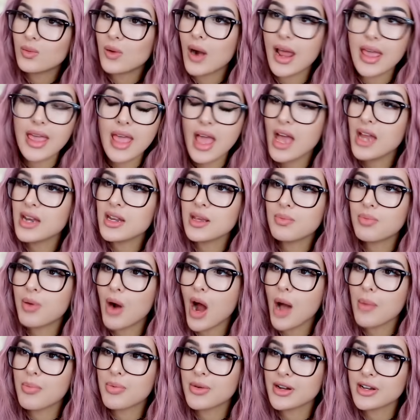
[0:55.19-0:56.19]
Write any
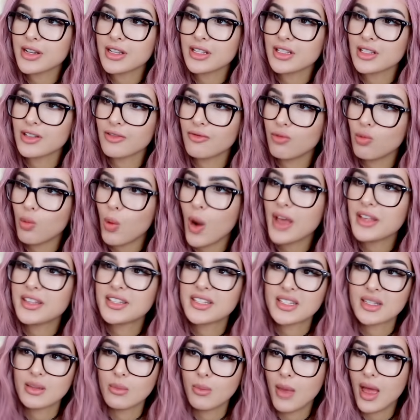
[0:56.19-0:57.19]
properties of white
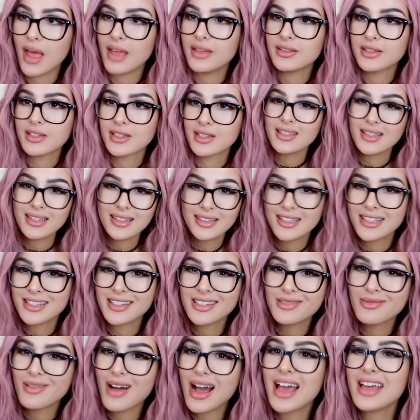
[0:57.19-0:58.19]
cement. It
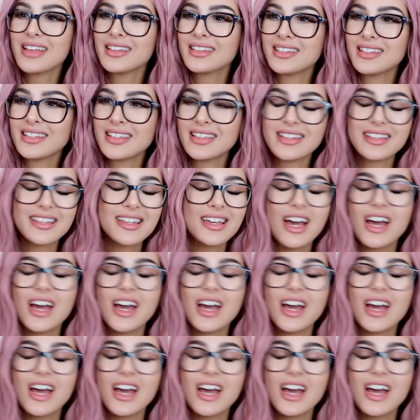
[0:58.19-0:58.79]
is white in